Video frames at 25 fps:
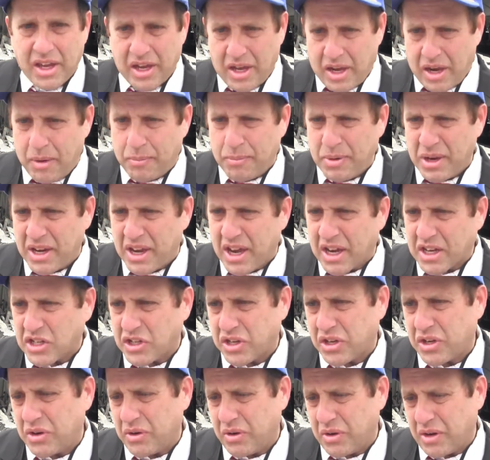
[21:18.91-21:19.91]
he'd be
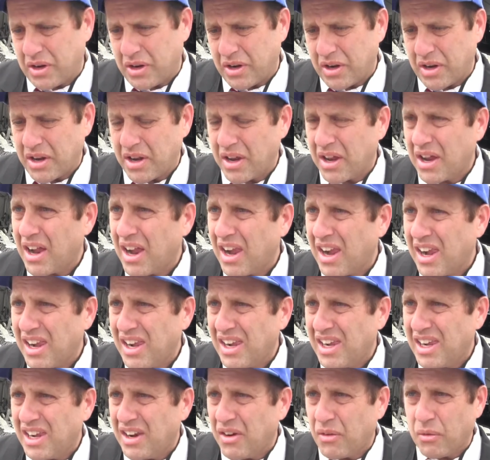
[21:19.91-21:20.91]
executed
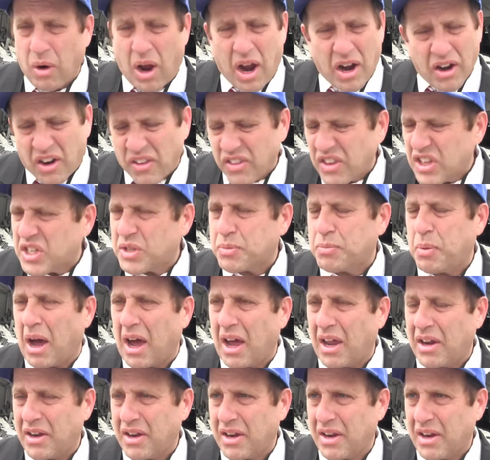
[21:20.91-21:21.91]
right on the
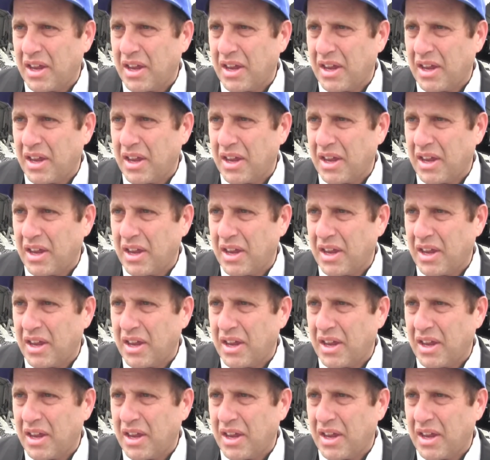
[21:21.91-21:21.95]
spot.